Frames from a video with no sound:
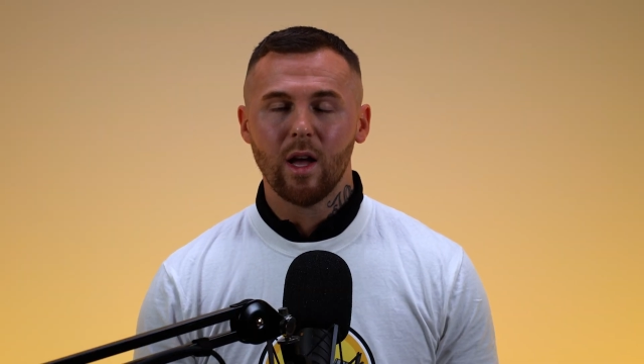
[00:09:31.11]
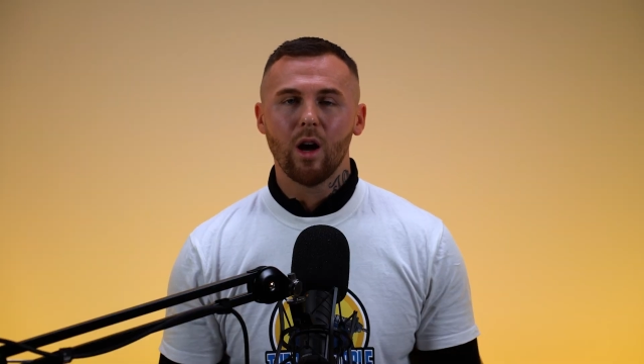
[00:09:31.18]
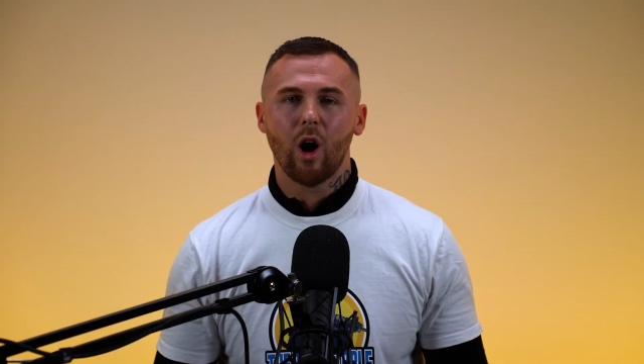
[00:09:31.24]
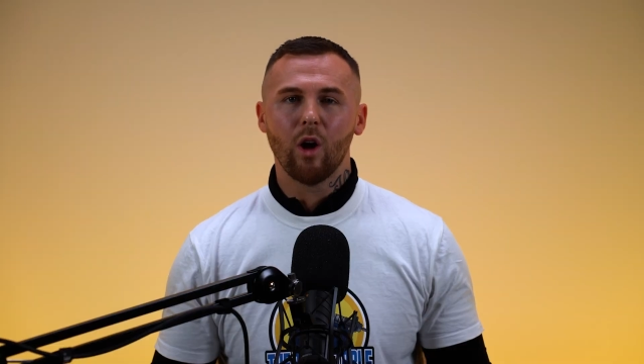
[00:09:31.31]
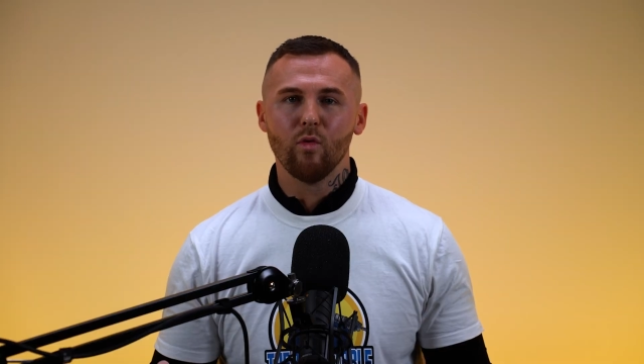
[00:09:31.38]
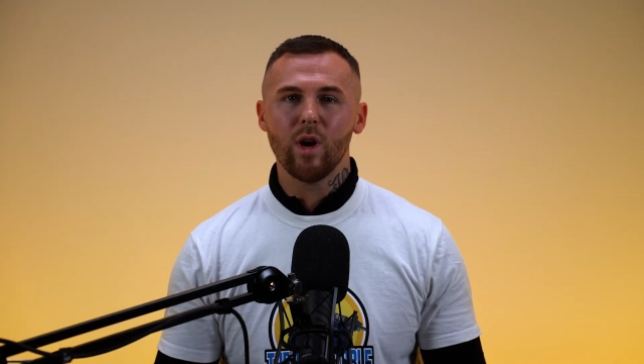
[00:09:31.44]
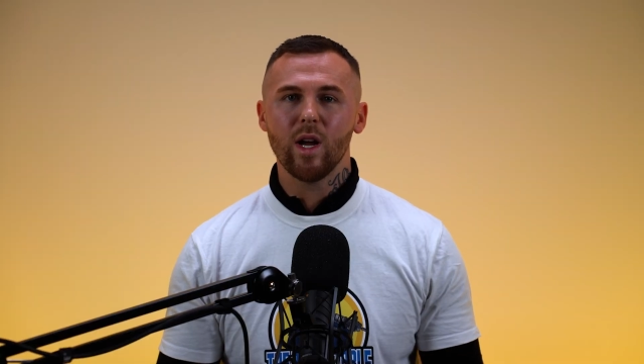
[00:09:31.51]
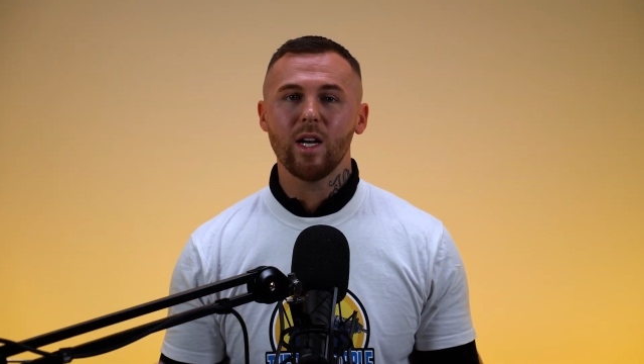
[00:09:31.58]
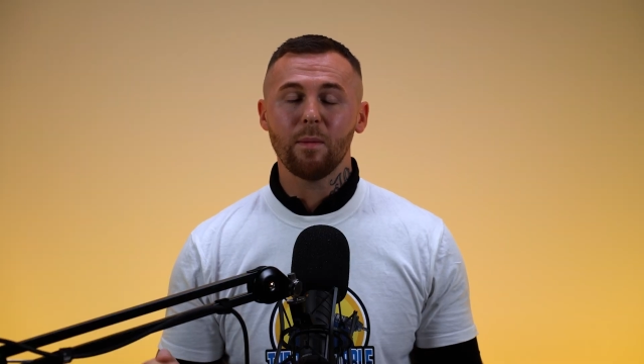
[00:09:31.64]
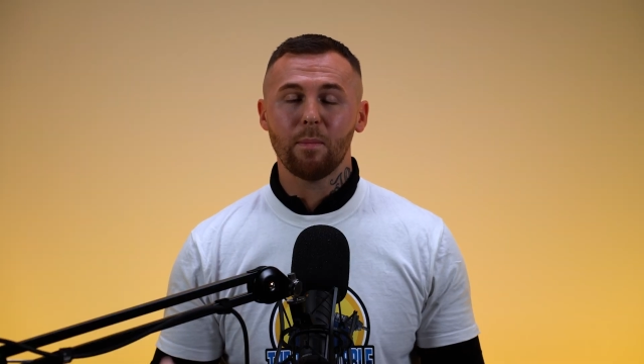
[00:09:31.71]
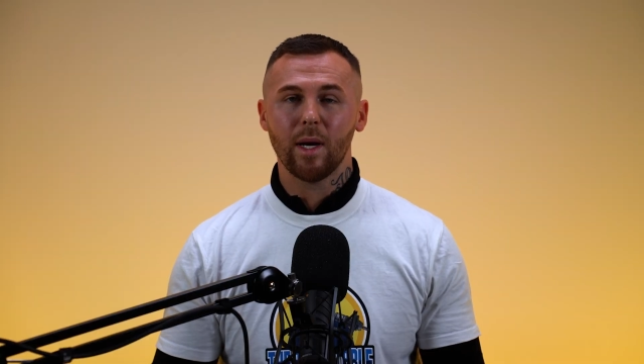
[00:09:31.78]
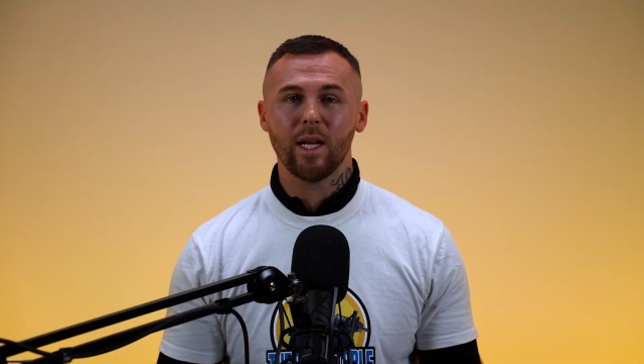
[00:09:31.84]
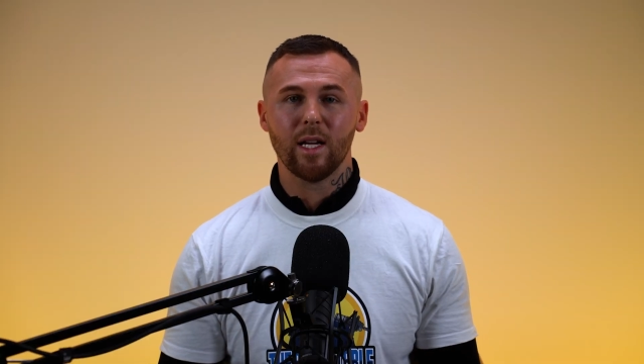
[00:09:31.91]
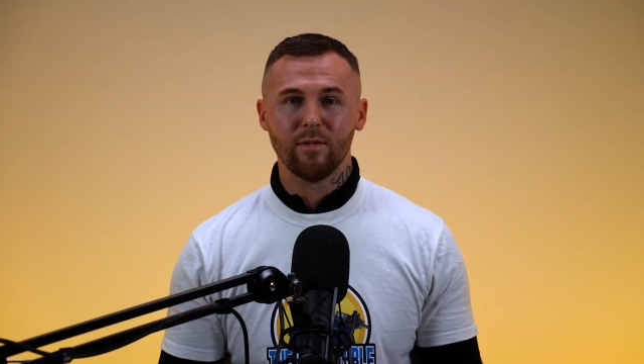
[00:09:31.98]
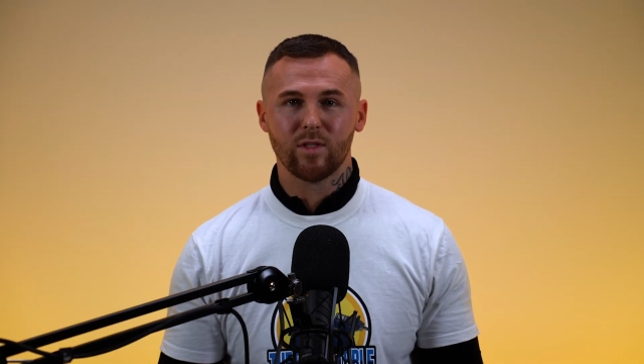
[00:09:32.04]
I really
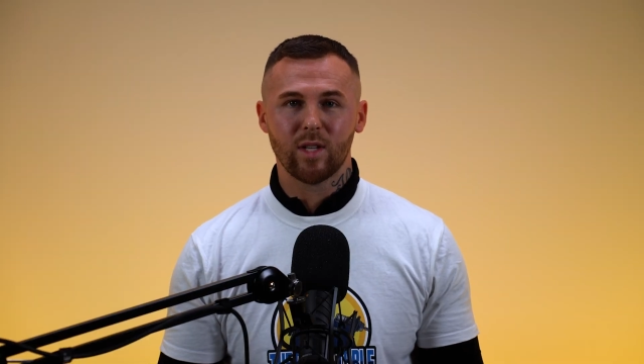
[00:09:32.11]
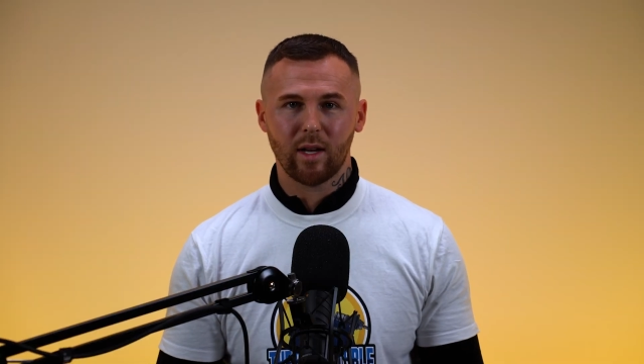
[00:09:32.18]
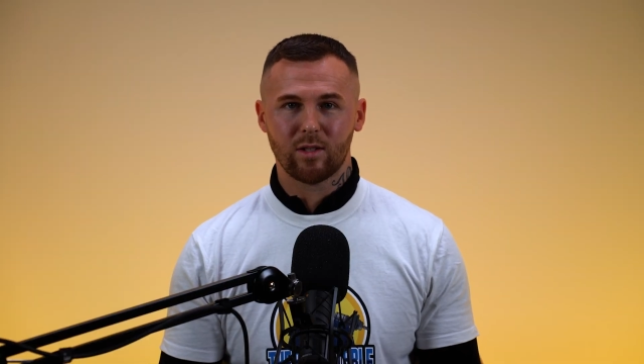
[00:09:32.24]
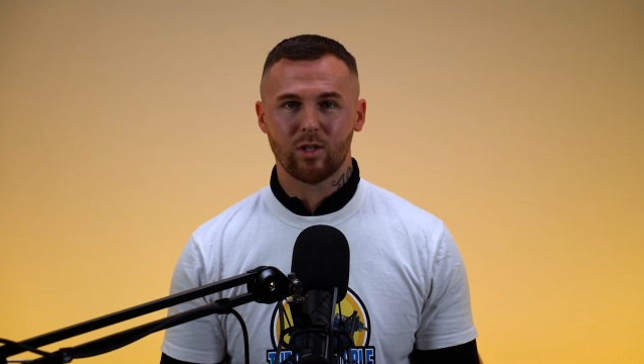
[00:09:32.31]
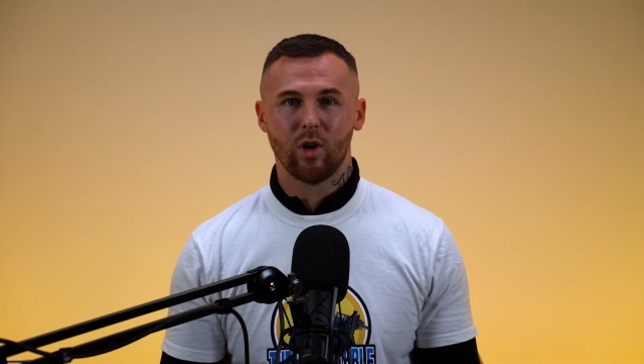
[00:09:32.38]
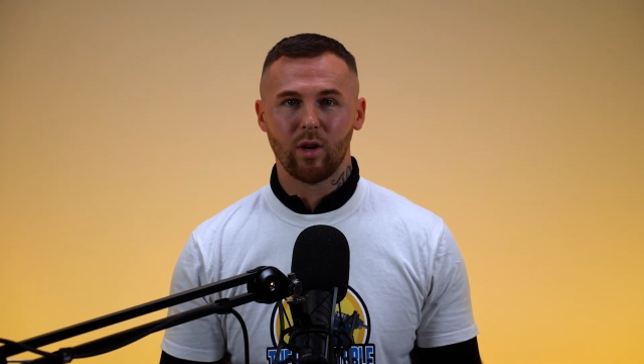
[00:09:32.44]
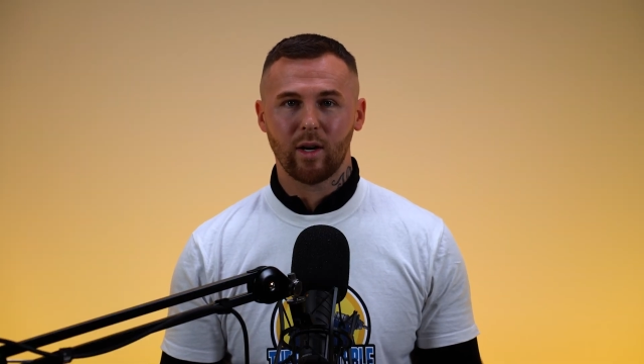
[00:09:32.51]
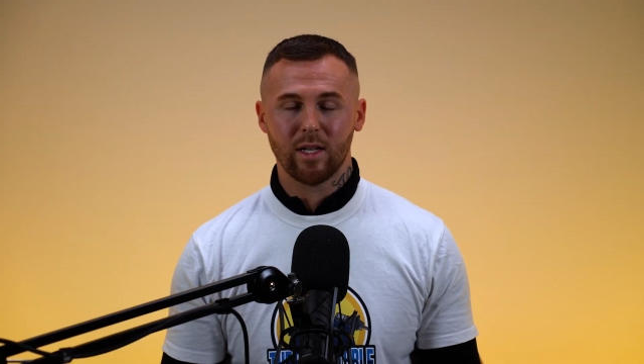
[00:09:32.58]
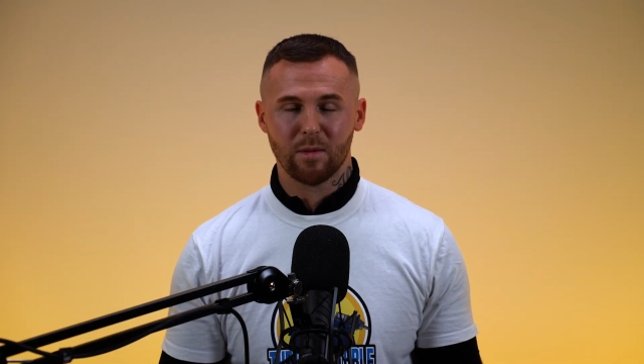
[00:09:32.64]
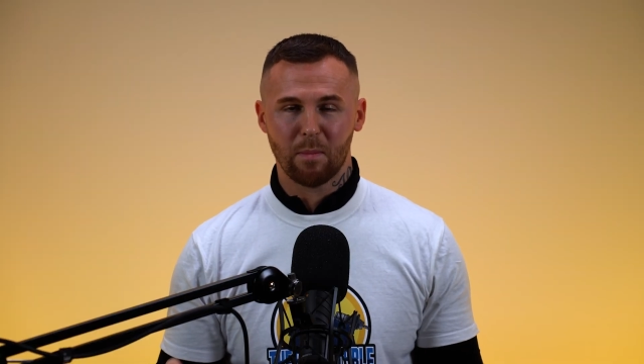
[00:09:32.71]
believe TikTok is a